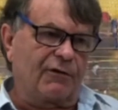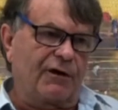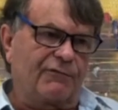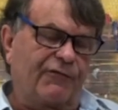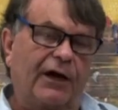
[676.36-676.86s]

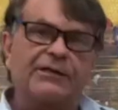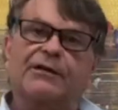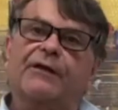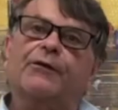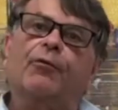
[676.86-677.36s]
find
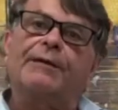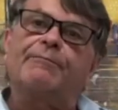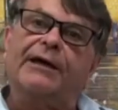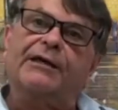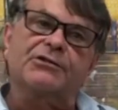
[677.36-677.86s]
another way
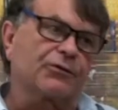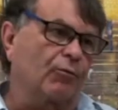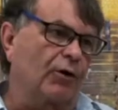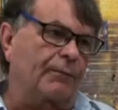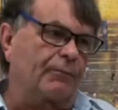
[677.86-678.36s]
back into the
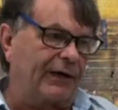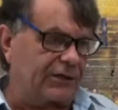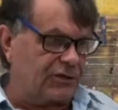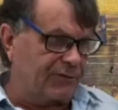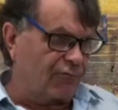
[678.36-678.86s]
work by
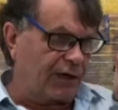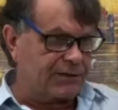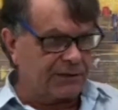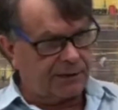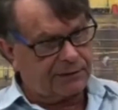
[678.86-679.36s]
actually
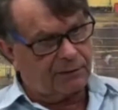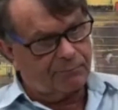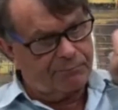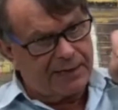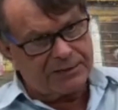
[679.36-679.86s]
writing little
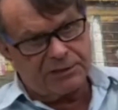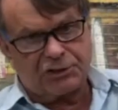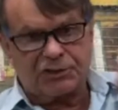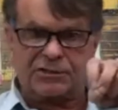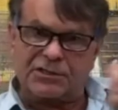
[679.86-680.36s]

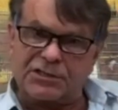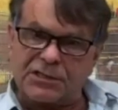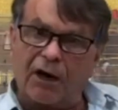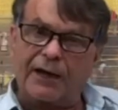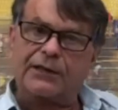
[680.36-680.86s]
messages and
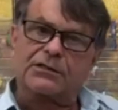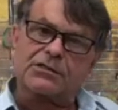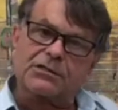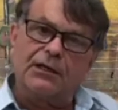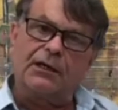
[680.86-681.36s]

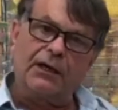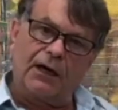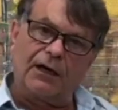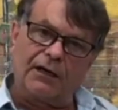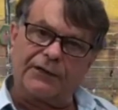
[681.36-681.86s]
signs
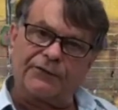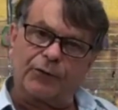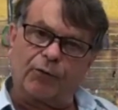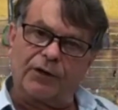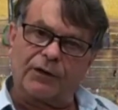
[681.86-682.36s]
in the
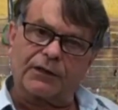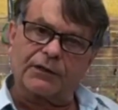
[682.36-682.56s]
work.